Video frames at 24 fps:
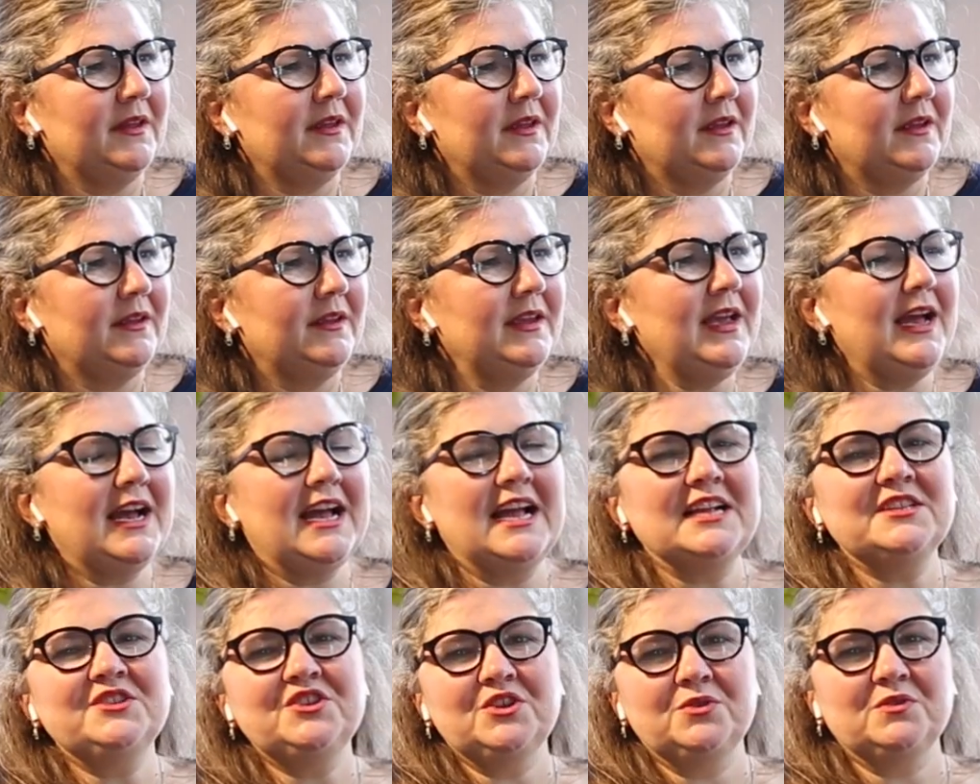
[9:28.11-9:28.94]
Yeah,
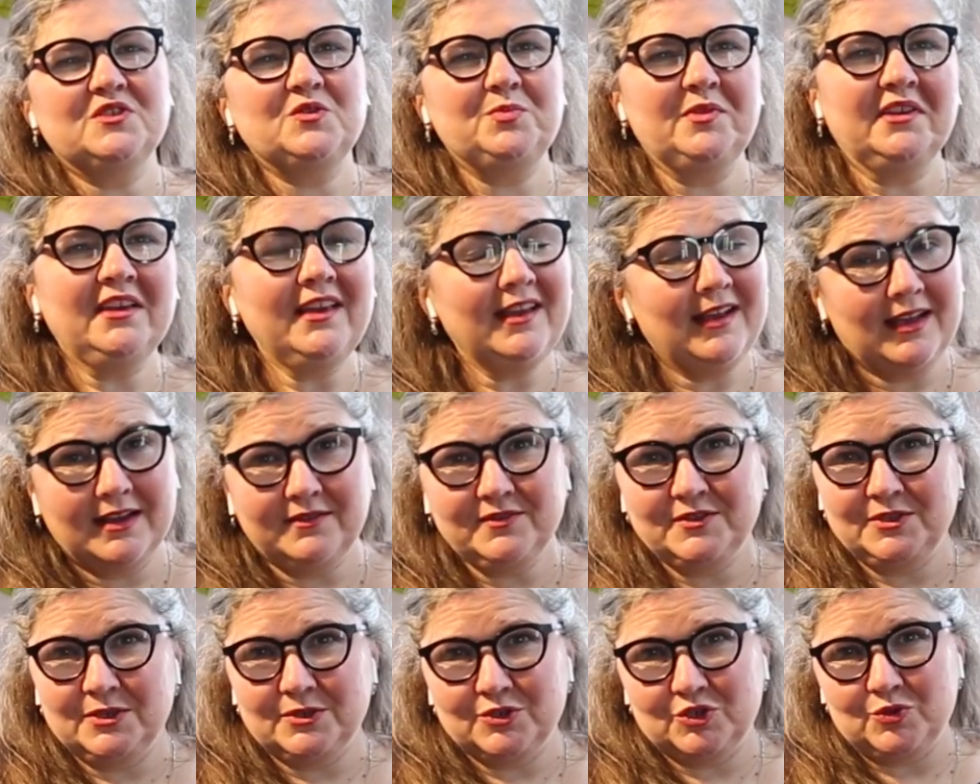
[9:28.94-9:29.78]
and so speaking of
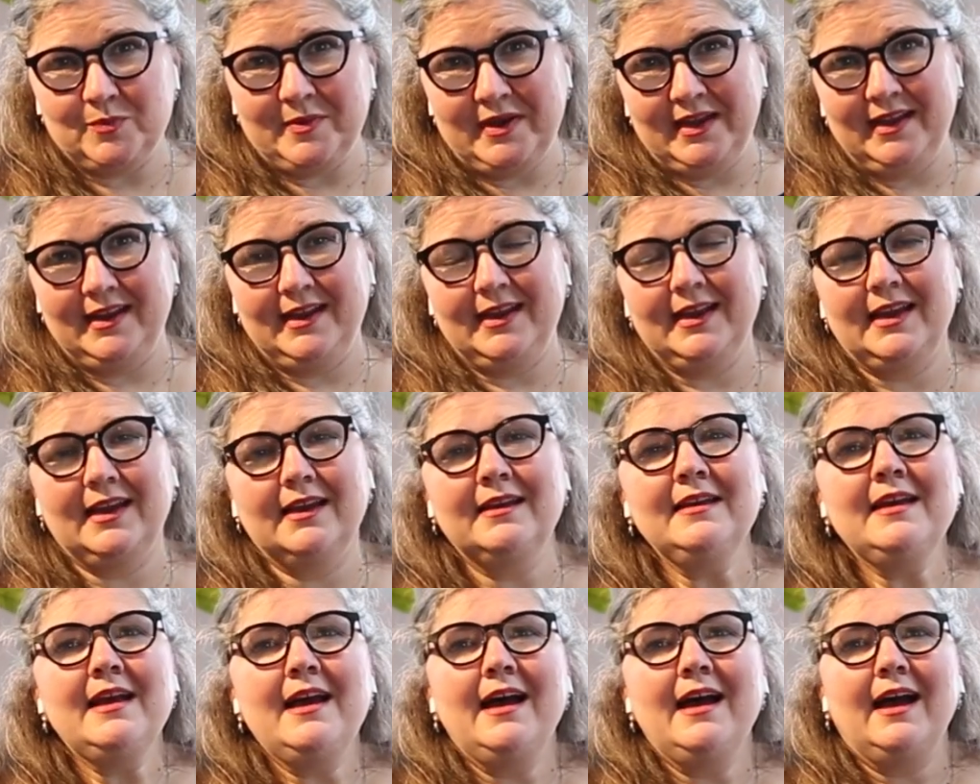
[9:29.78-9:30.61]
social media,
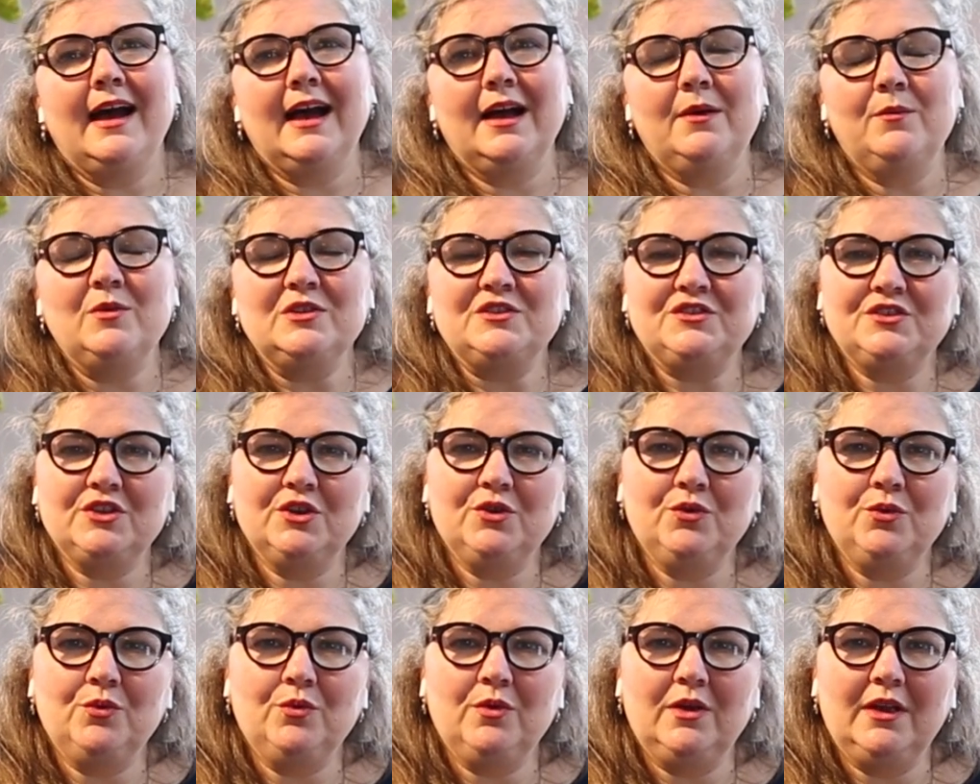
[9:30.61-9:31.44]

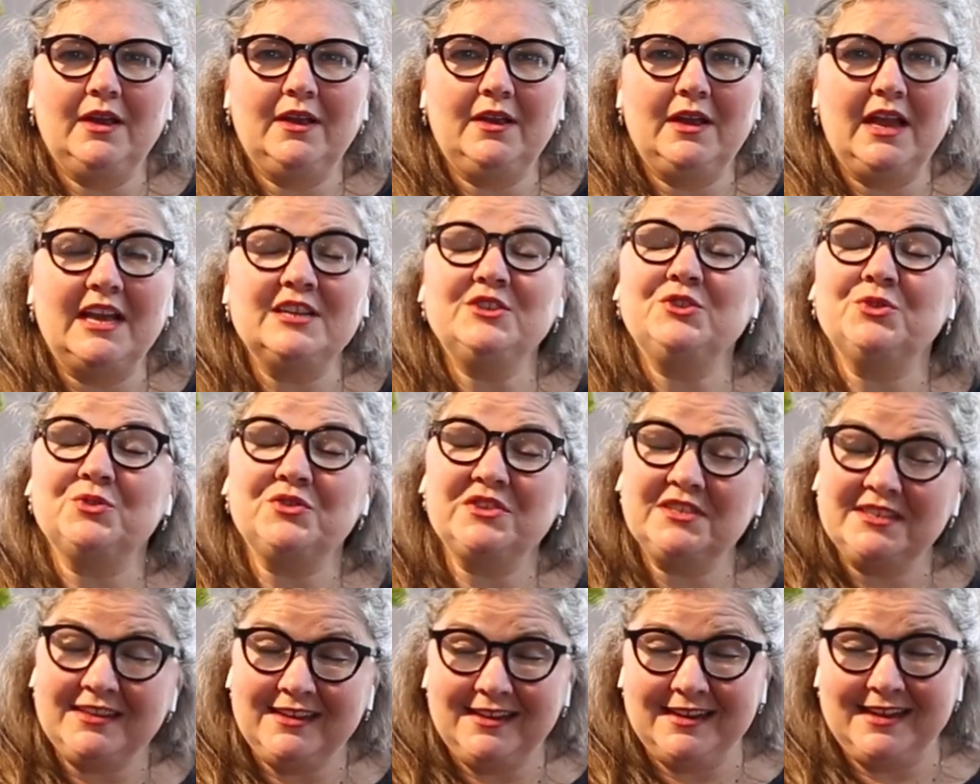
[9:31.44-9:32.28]
so as you'll
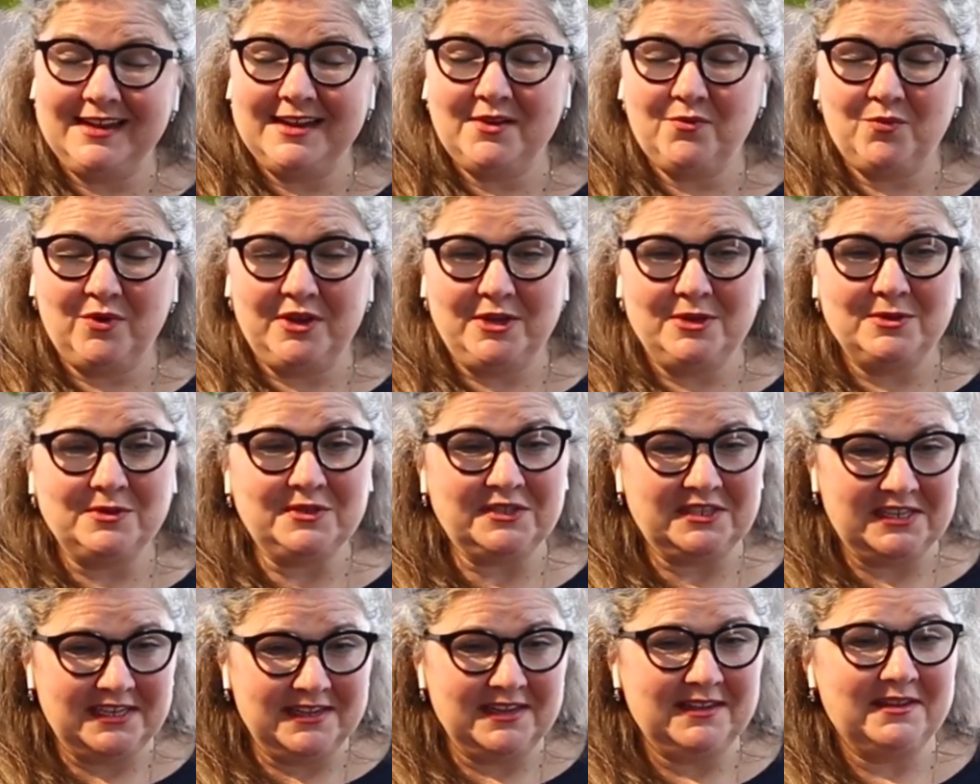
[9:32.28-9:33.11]
see, when you
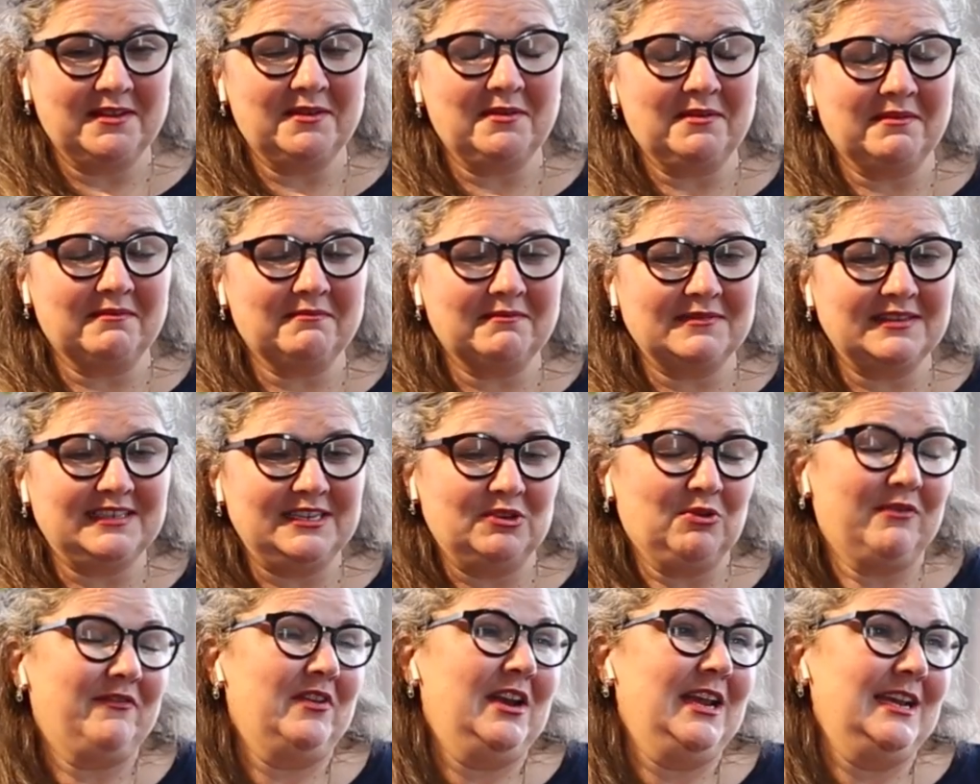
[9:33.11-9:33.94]
see Dear
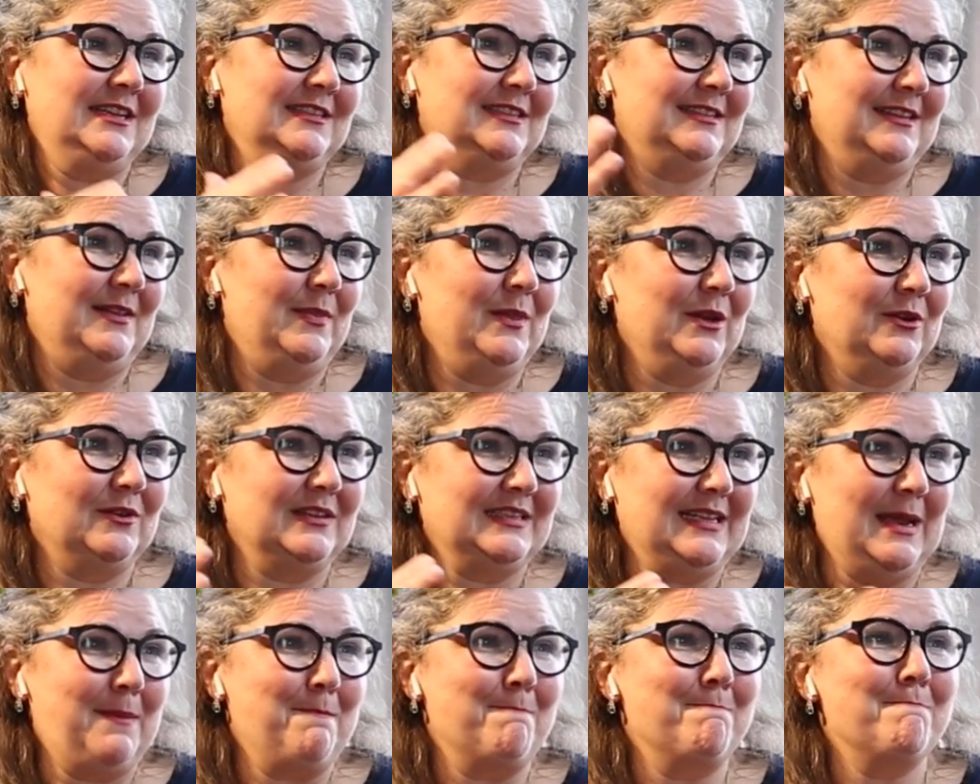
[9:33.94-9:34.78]
Evan Hansen, there is
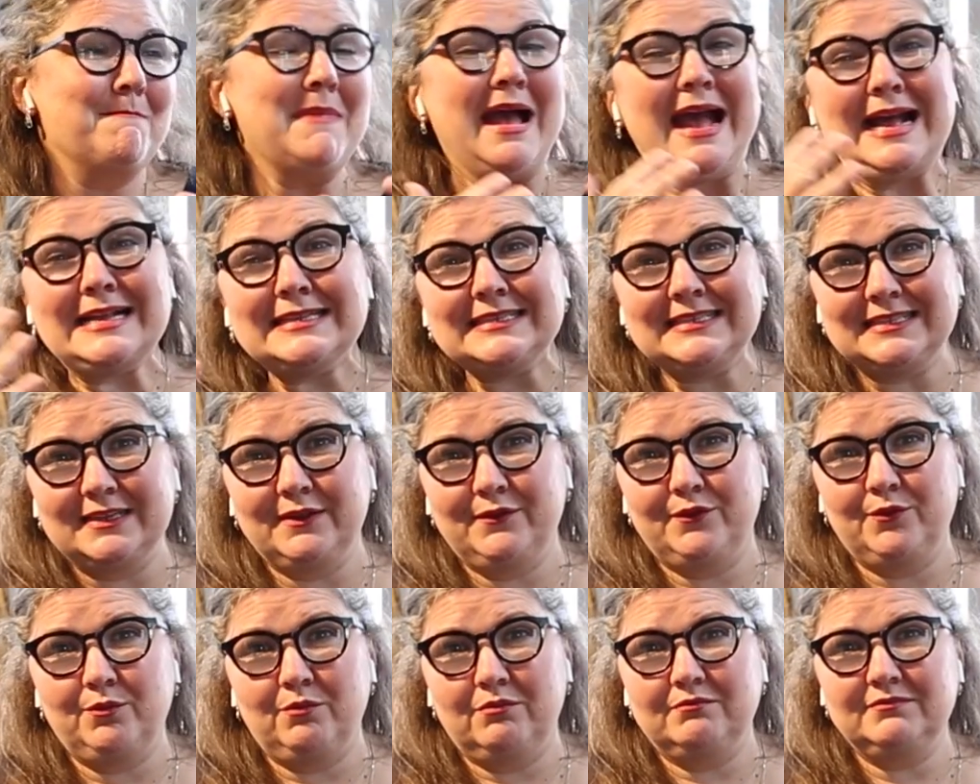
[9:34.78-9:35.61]
a massive,
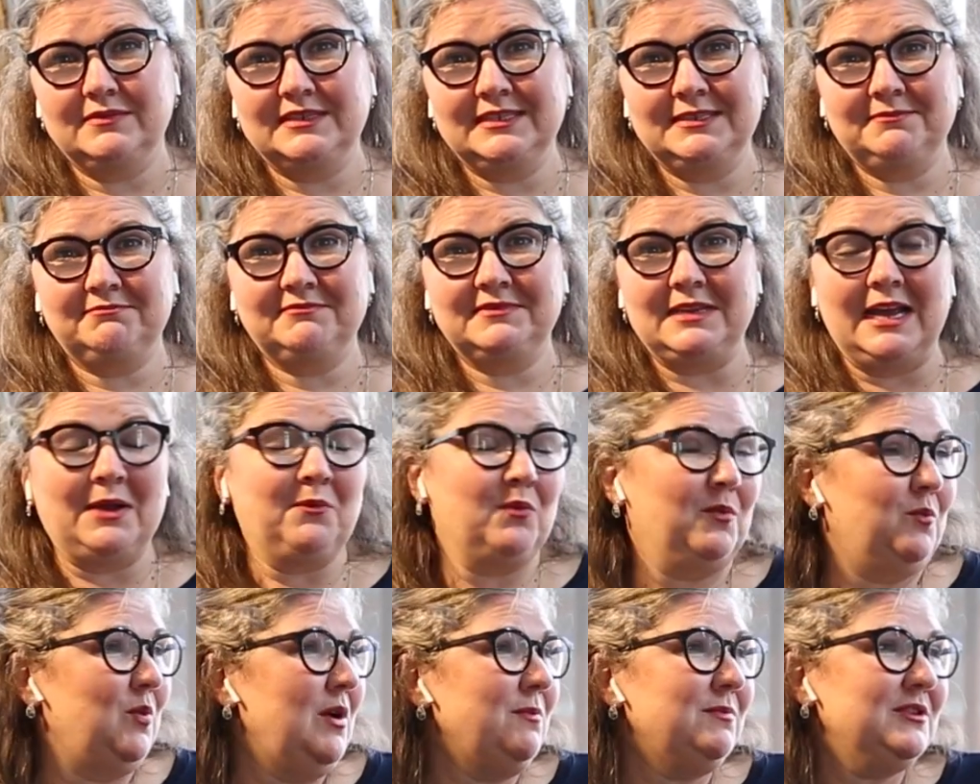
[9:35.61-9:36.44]

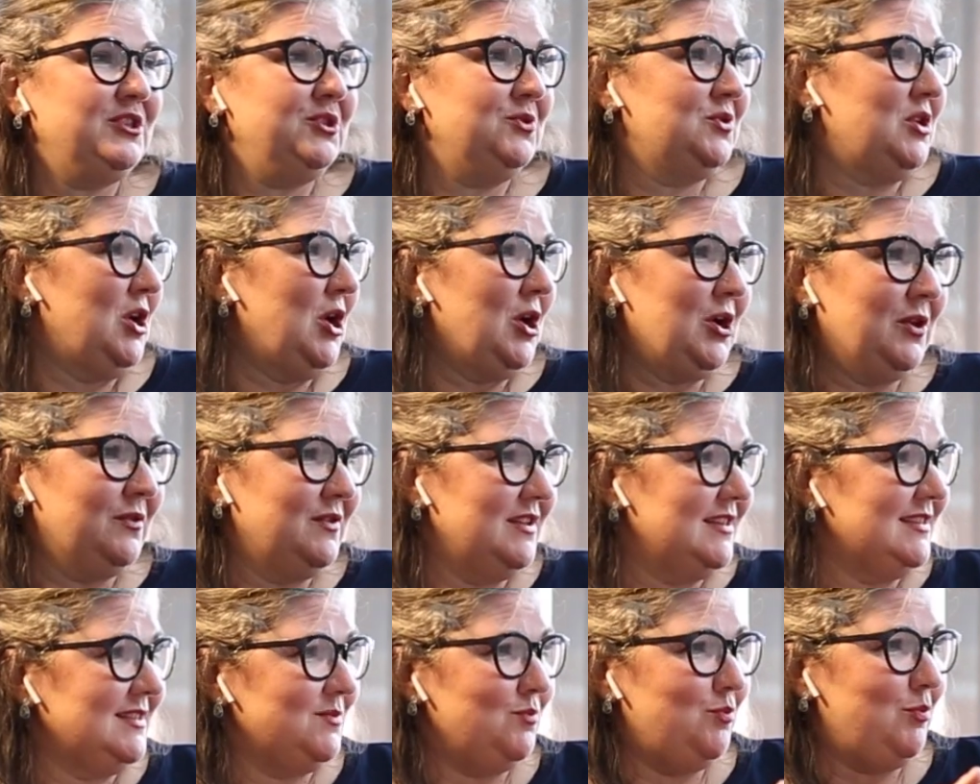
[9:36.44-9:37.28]
what would you call
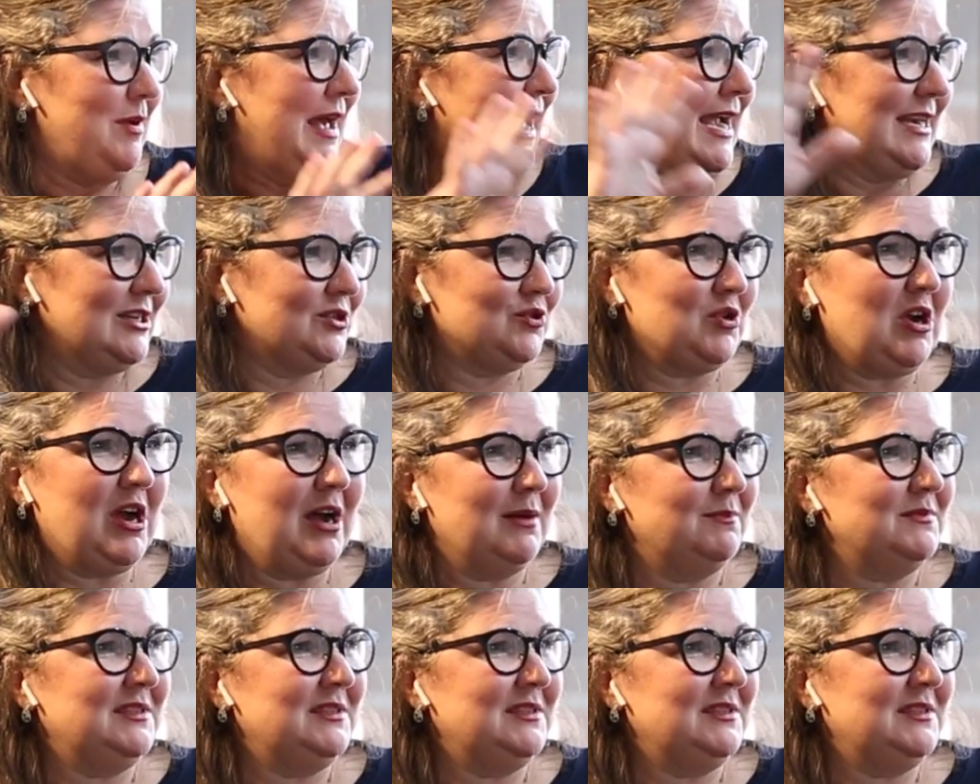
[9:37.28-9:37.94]
this backdrop?